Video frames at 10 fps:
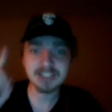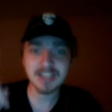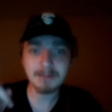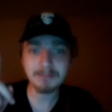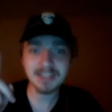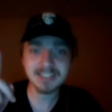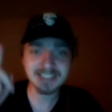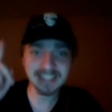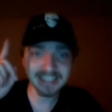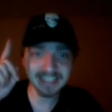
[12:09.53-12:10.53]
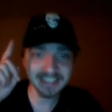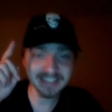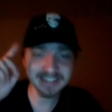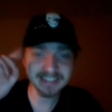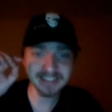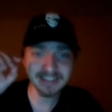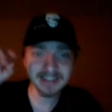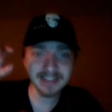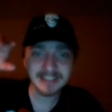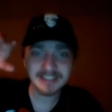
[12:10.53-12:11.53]
Tempest is
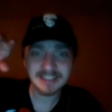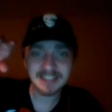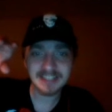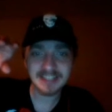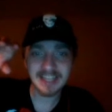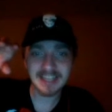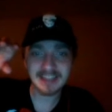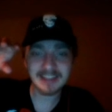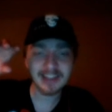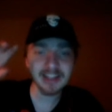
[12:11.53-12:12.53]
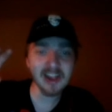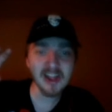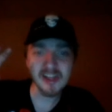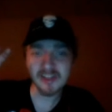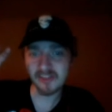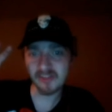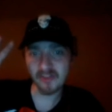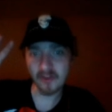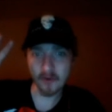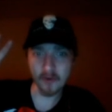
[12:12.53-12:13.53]
like
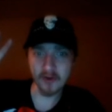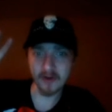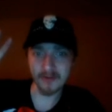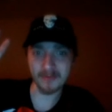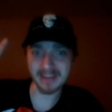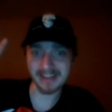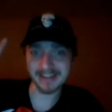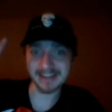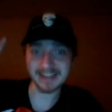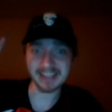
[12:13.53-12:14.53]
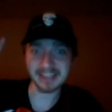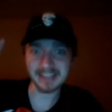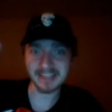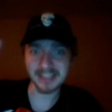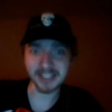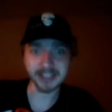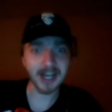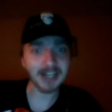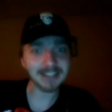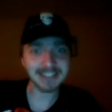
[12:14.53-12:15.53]
Thor when he
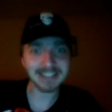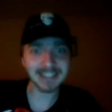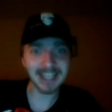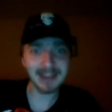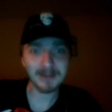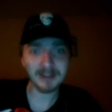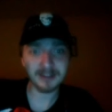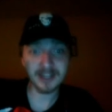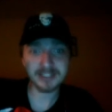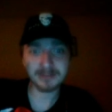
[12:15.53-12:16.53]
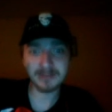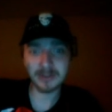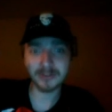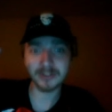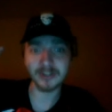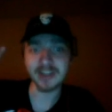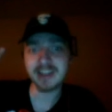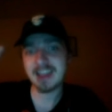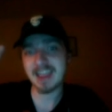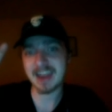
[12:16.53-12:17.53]
lost his lost Mjolnir
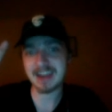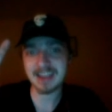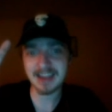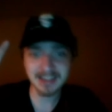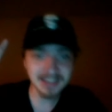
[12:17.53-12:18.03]
and he got